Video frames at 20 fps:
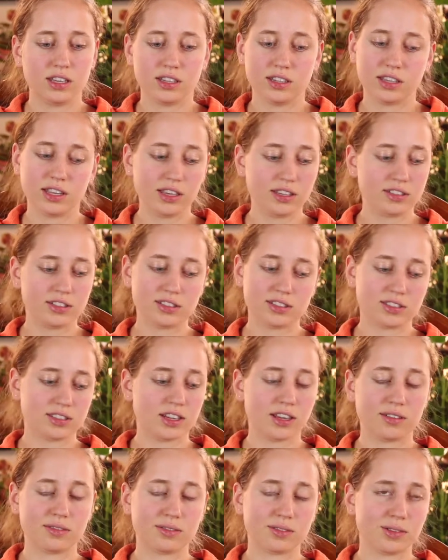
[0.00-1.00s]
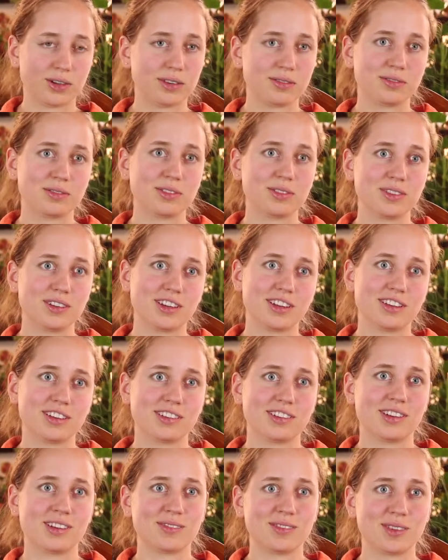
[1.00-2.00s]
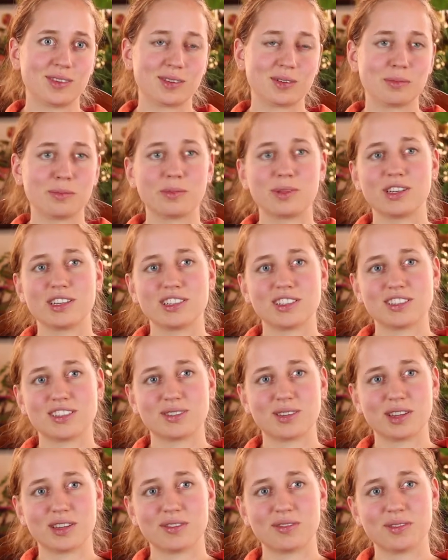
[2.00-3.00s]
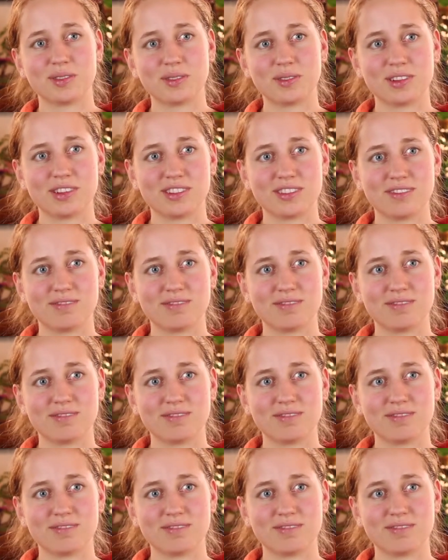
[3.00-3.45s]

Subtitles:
They just have great food. I have no complaints with the food.